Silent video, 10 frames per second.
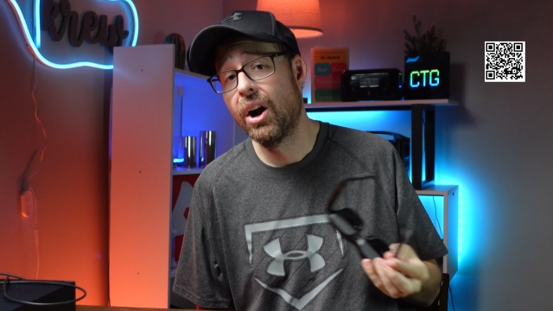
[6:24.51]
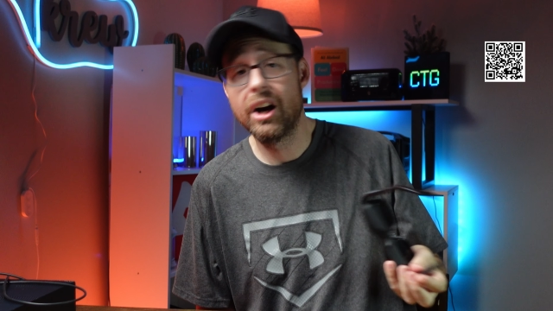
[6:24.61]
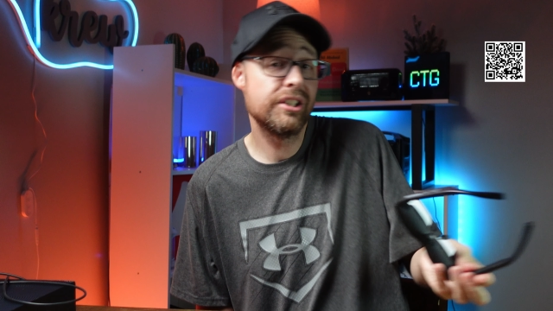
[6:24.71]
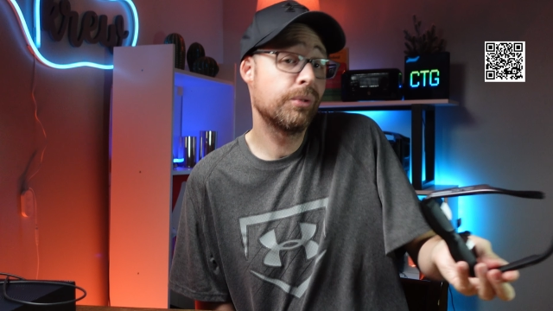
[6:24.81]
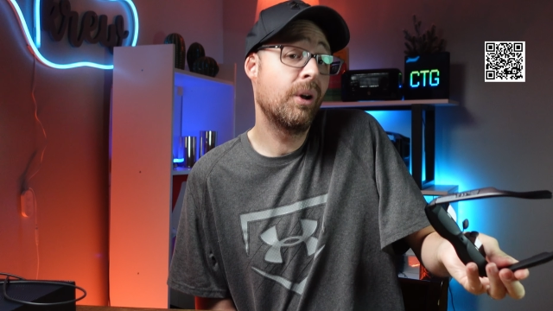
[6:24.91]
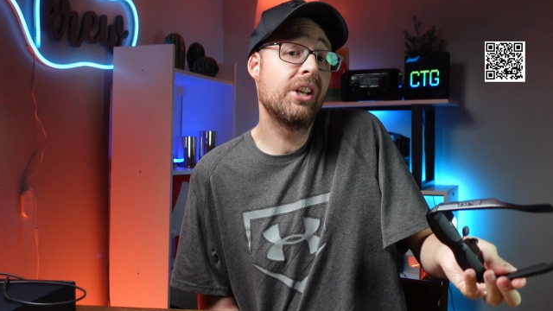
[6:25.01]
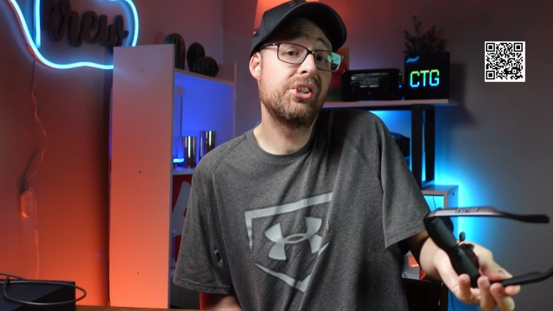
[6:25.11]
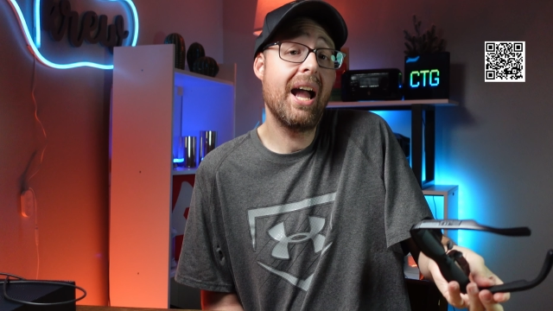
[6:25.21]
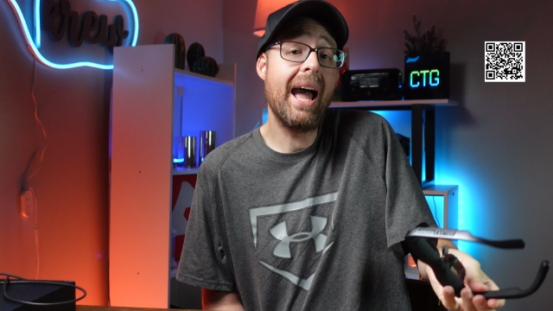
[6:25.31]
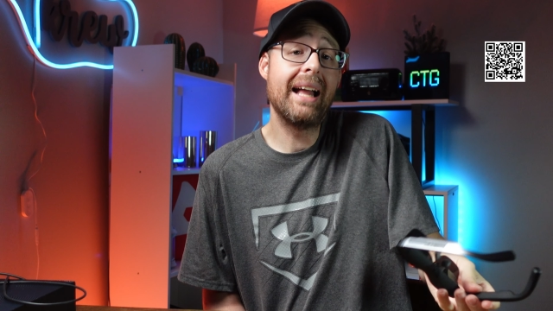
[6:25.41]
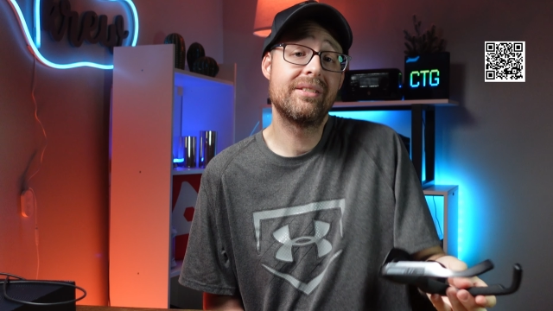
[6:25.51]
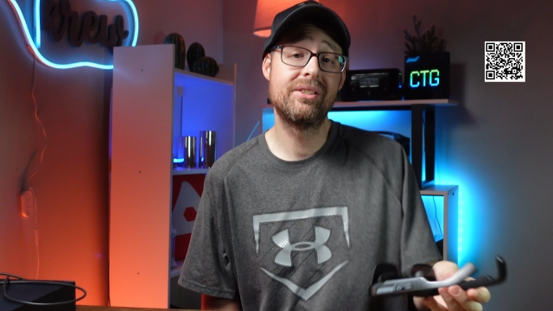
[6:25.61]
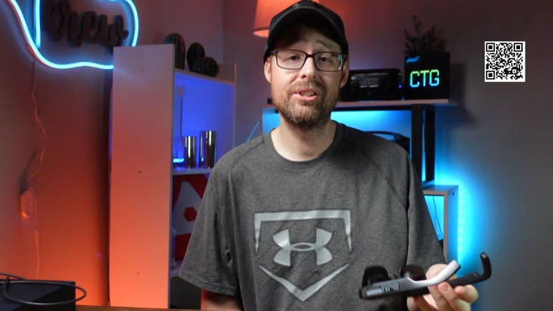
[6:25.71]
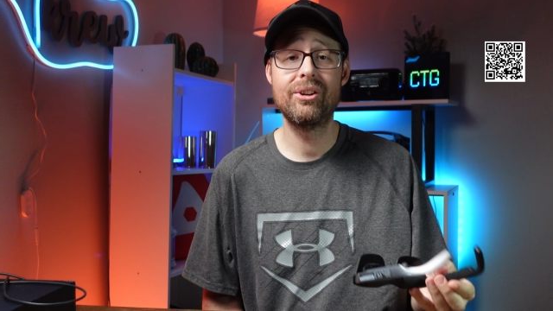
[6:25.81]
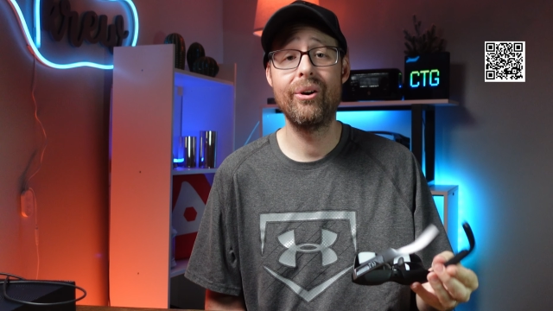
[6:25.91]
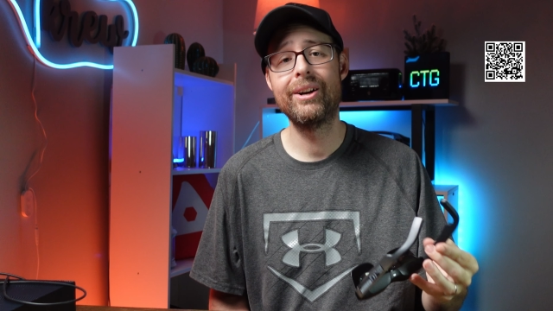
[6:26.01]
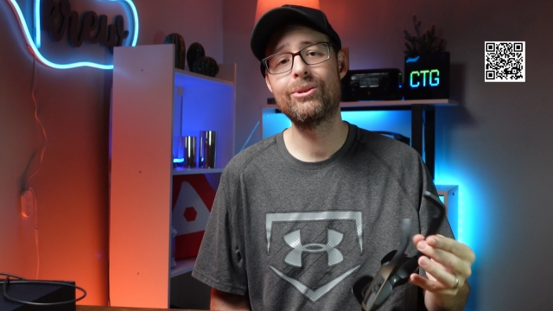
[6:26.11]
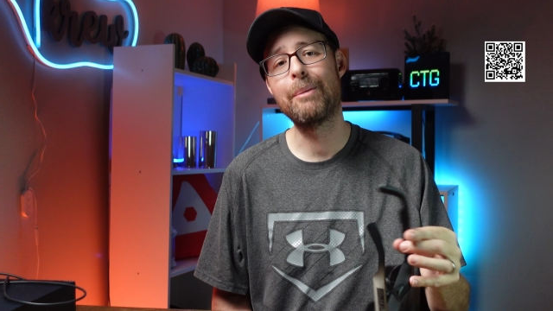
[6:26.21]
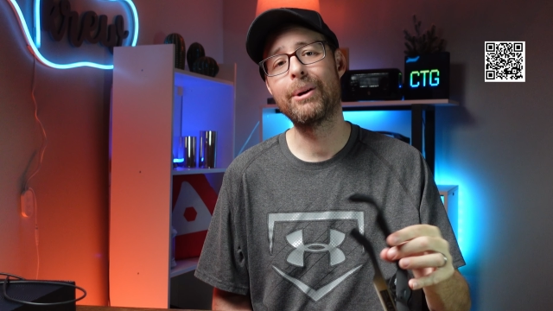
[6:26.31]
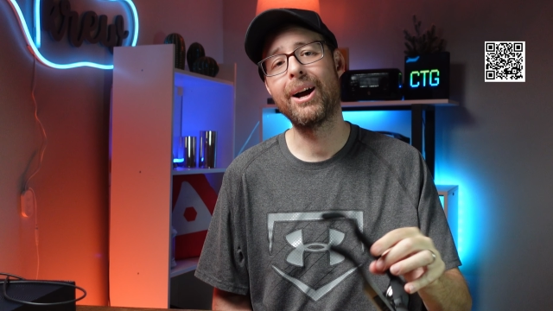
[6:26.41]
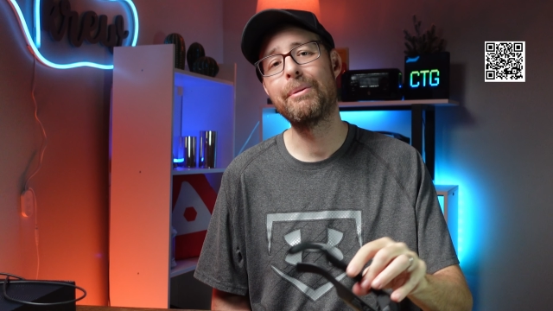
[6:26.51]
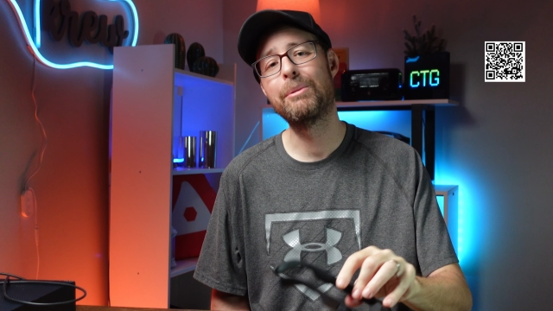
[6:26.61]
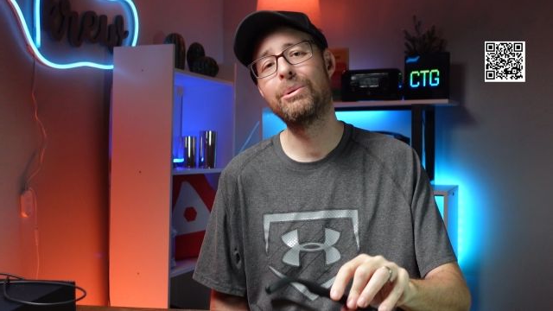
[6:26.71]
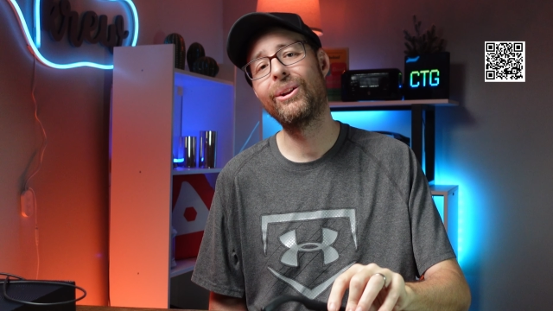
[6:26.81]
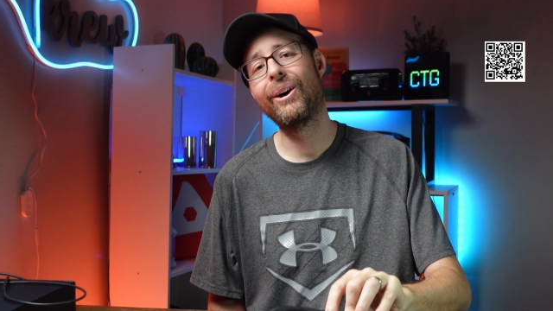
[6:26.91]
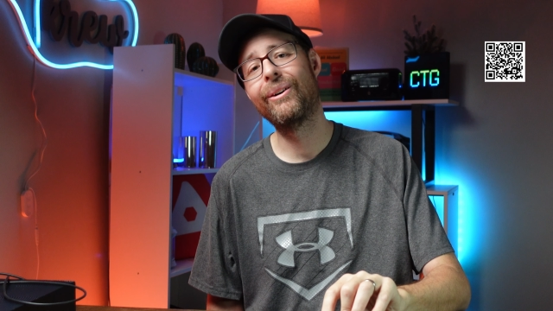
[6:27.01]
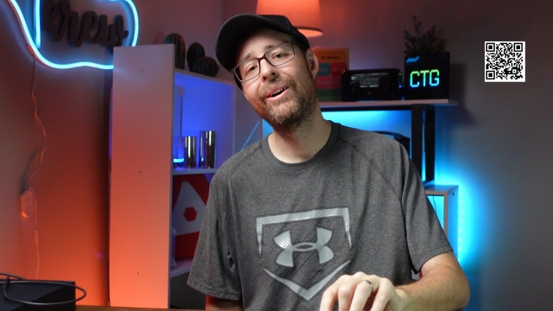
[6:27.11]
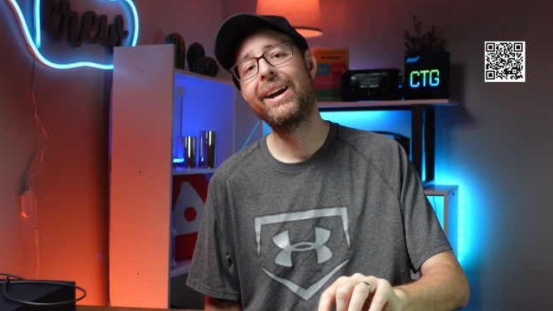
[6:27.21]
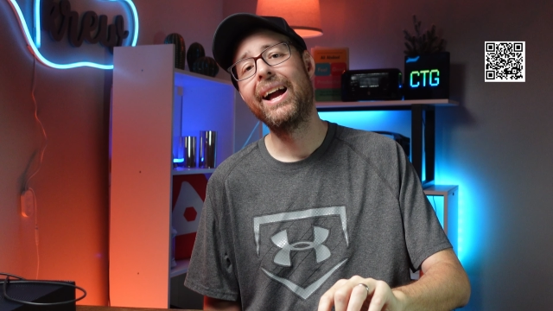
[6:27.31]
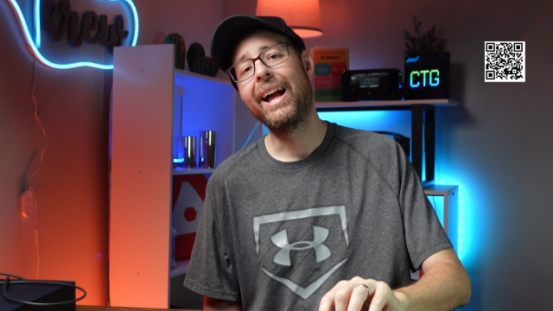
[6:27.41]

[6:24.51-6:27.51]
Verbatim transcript: or just want to chat, just go ahead and drop a comment below.